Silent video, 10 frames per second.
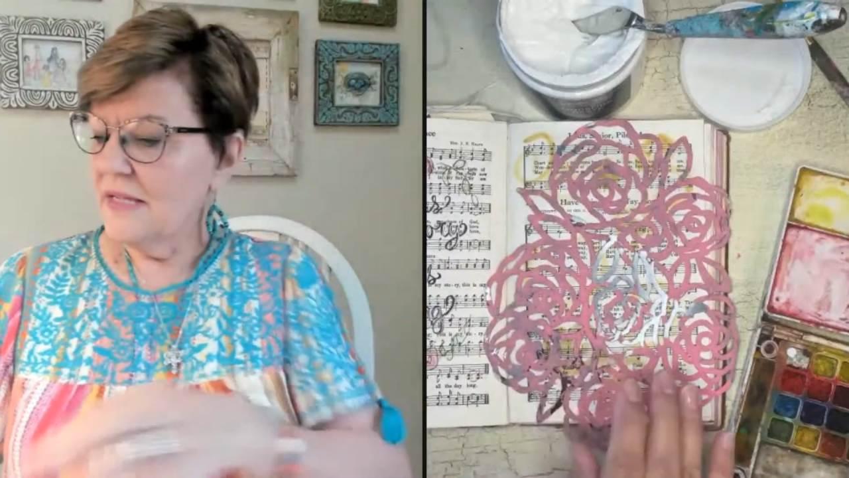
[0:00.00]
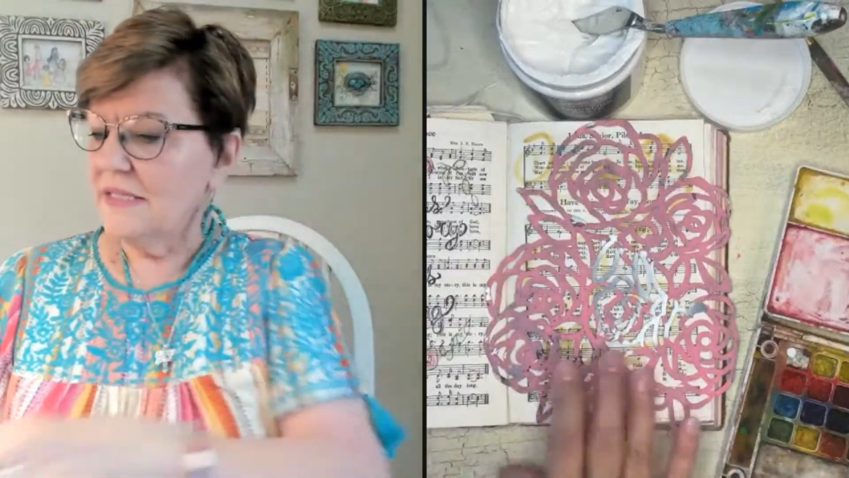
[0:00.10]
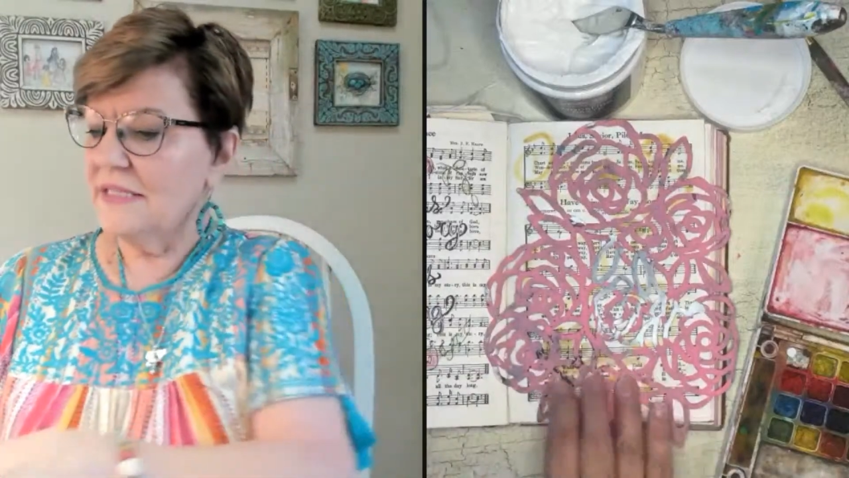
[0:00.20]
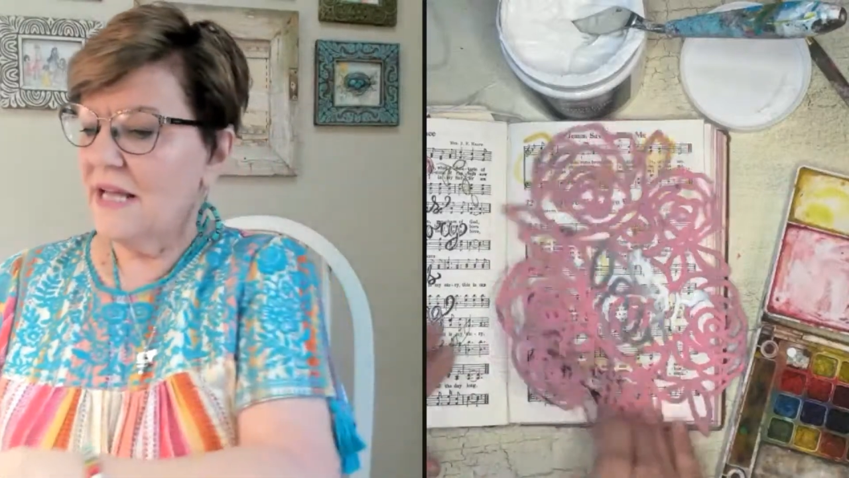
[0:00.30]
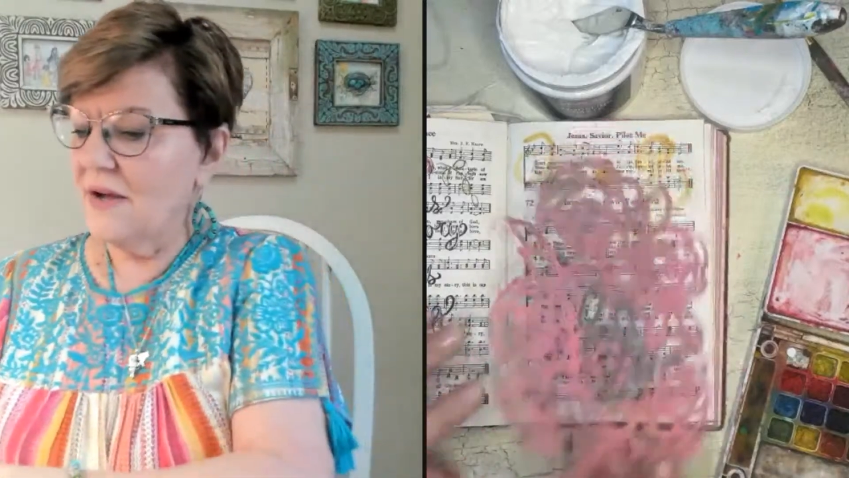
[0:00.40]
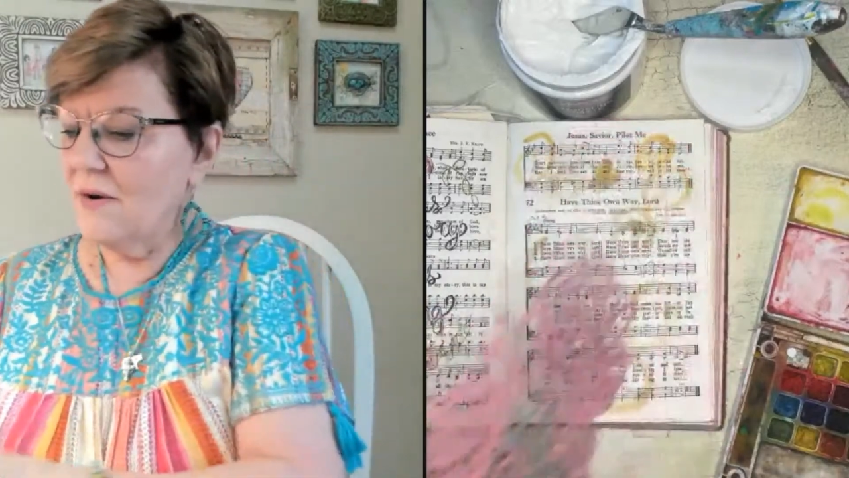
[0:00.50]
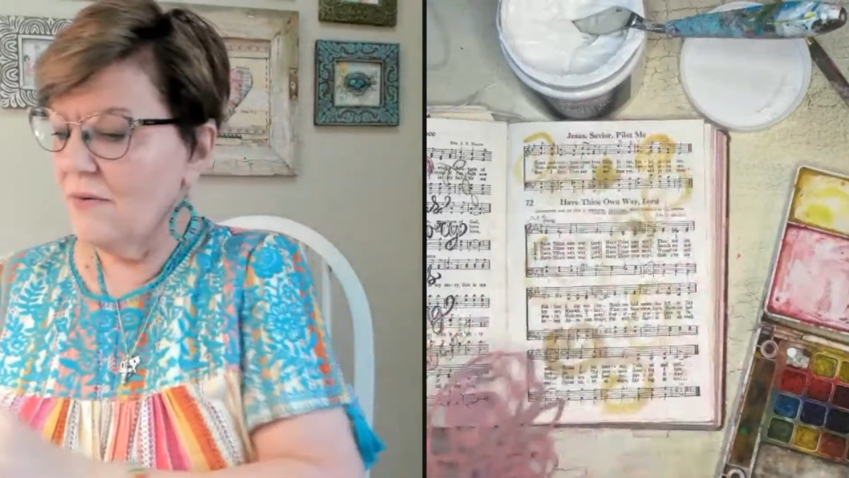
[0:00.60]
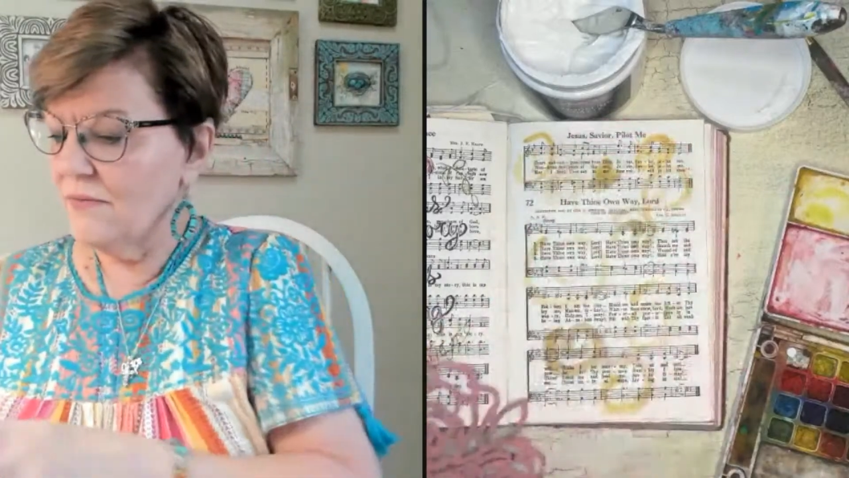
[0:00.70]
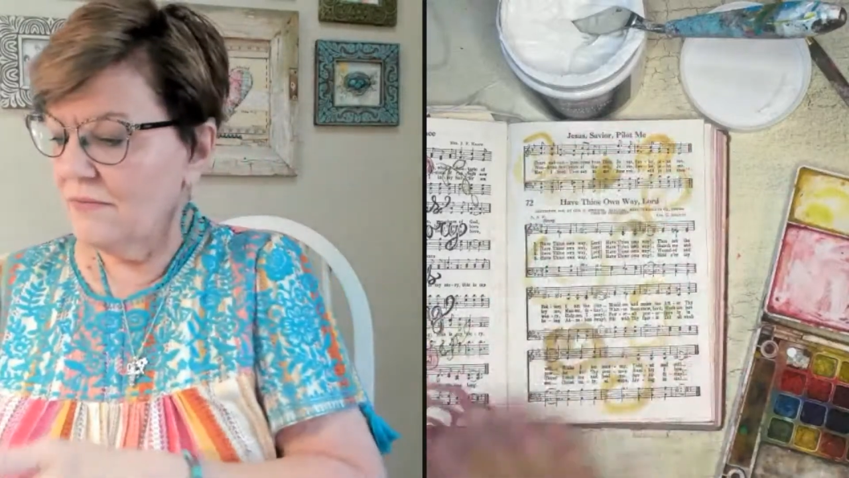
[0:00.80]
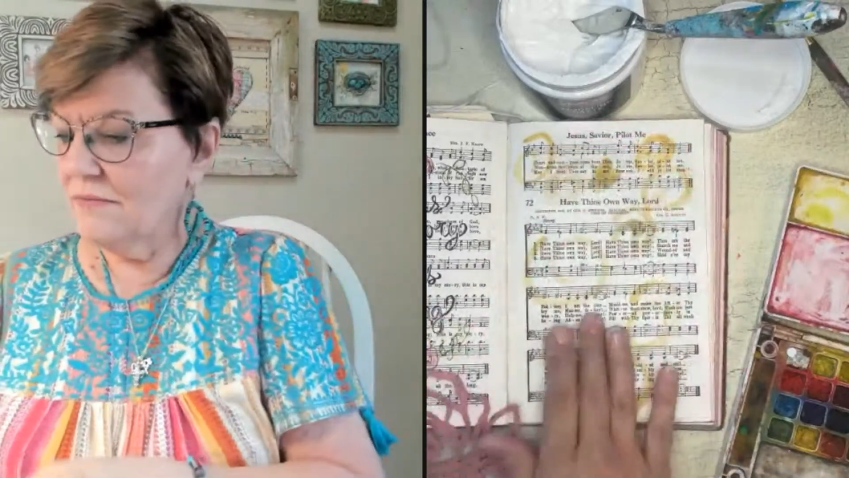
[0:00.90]

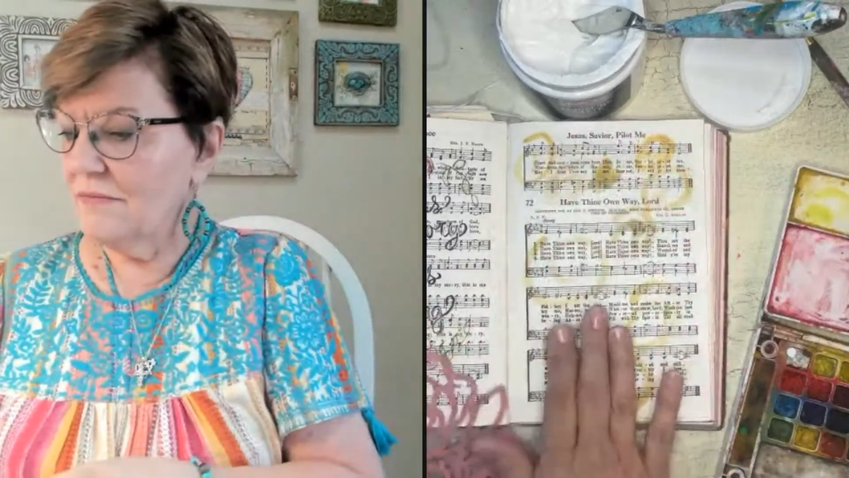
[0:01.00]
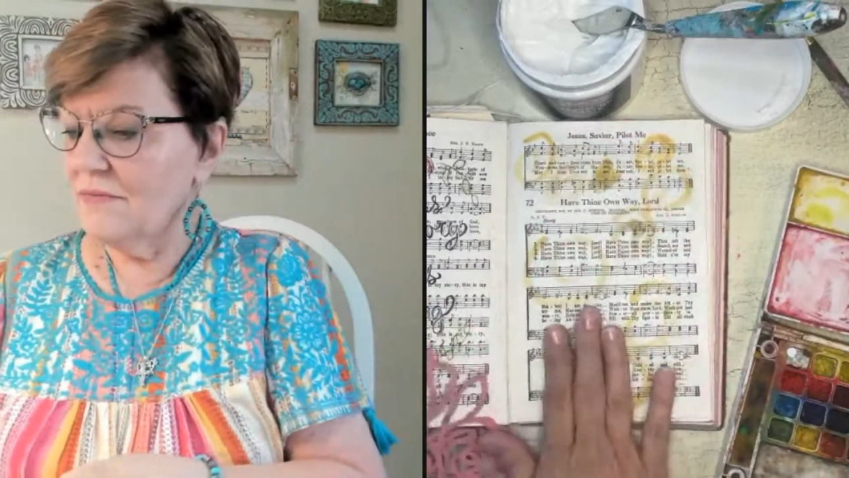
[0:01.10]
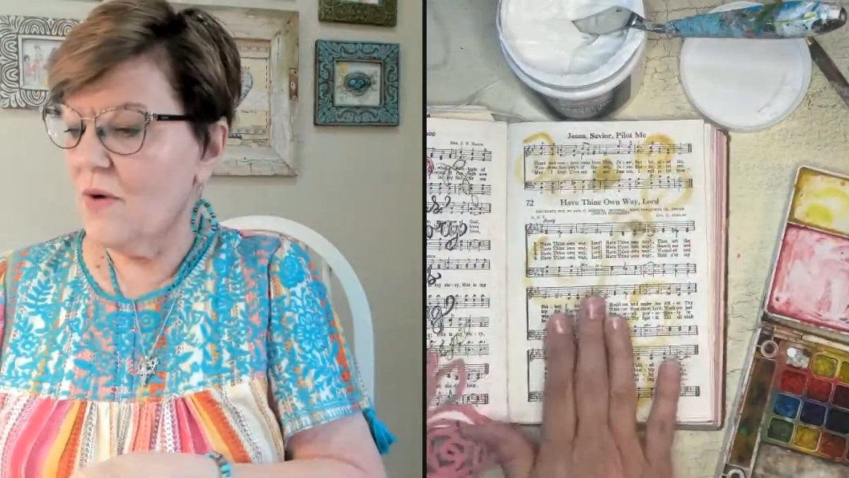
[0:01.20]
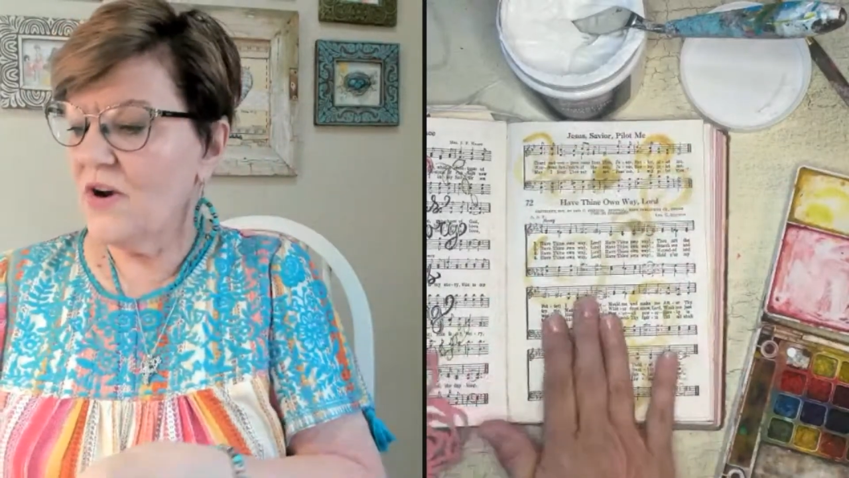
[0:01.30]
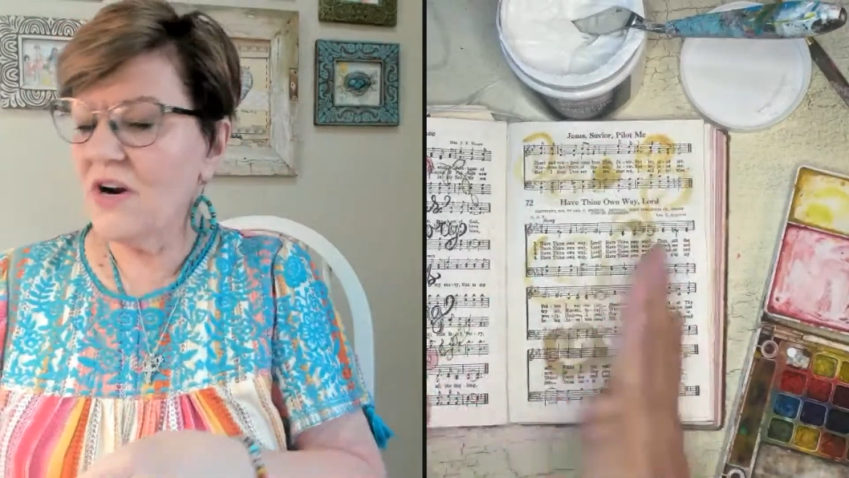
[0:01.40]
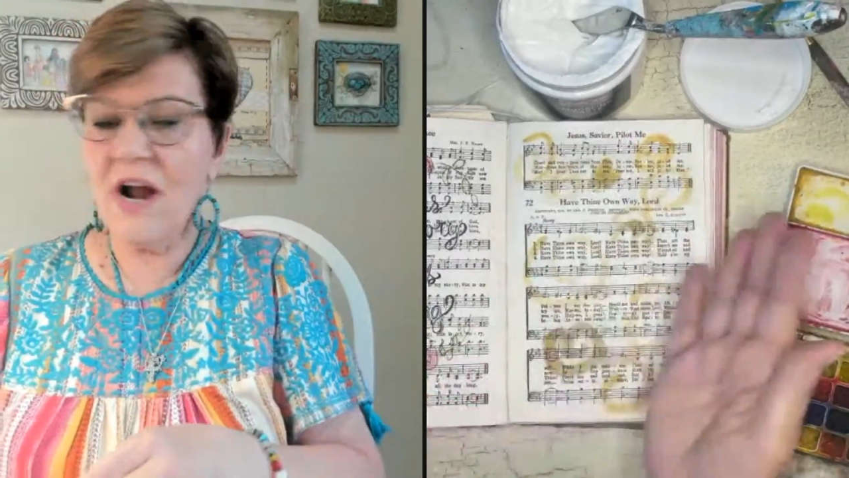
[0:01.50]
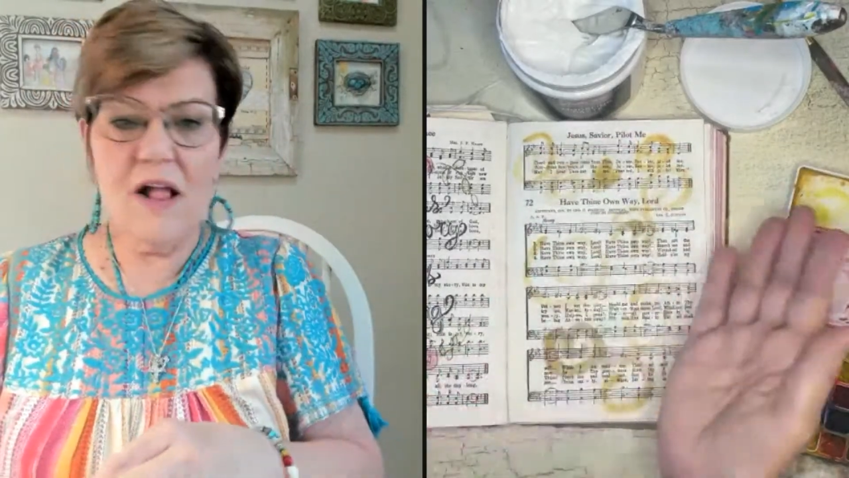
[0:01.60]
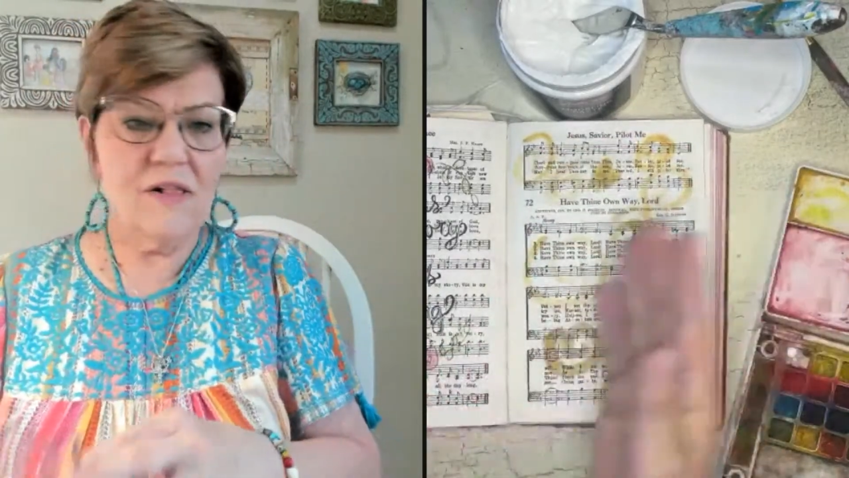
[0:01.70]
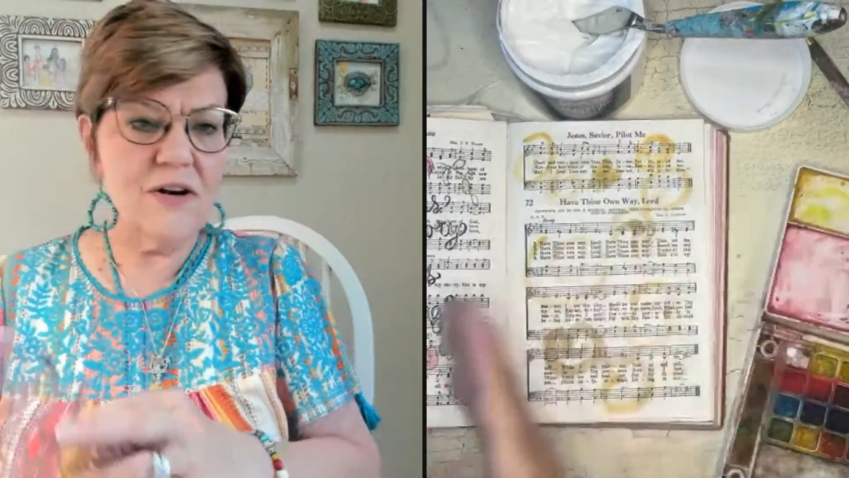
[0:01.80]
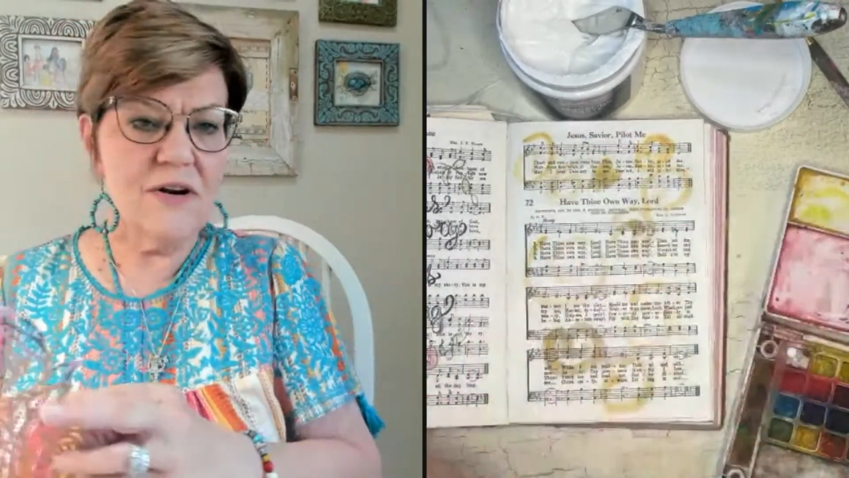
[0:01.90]
So
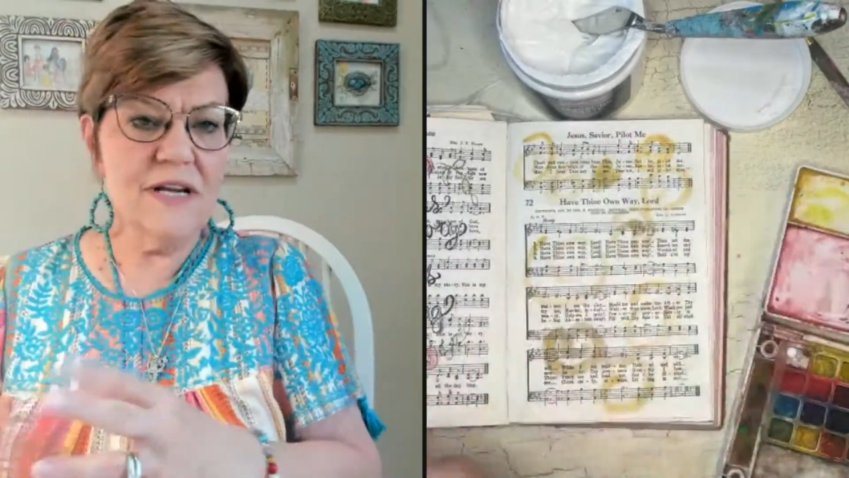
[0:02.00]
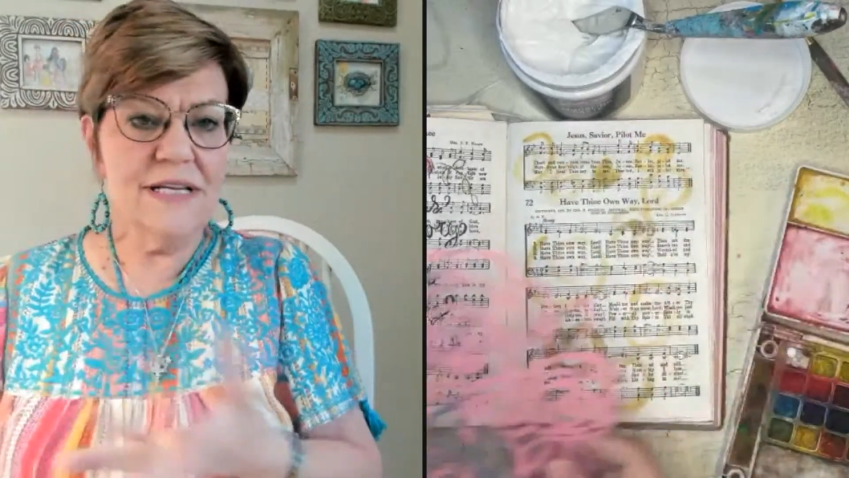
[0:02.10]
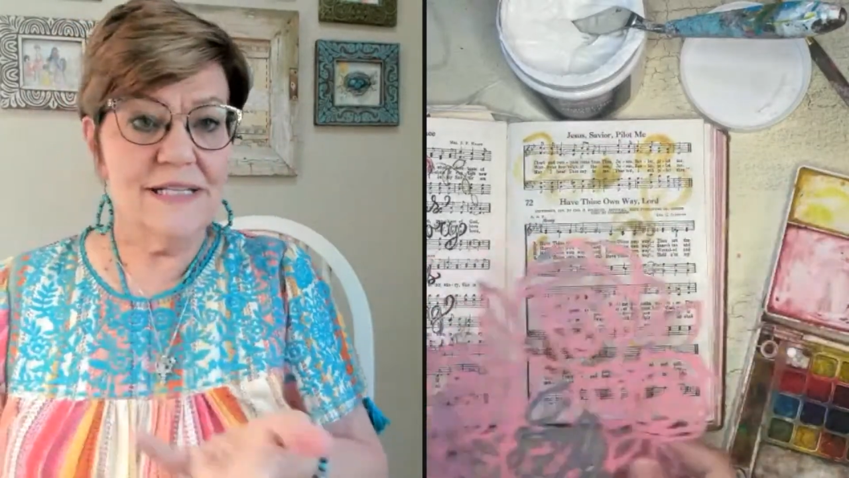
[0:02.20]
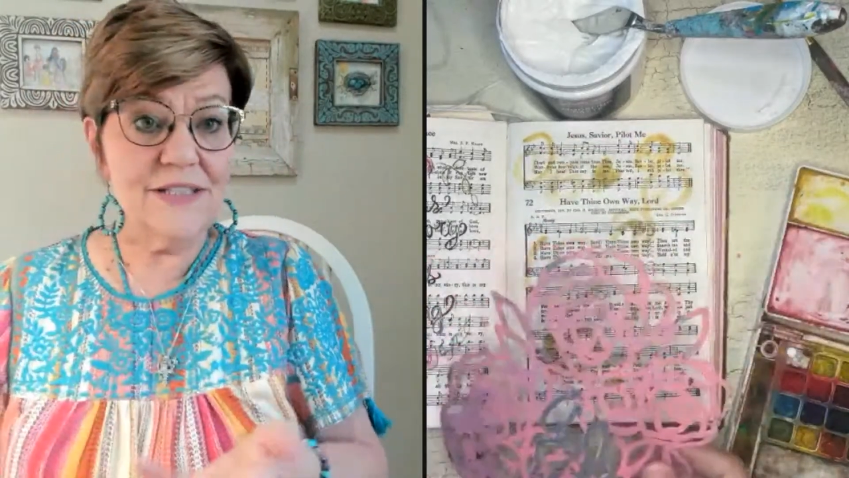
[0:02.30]
watercolor is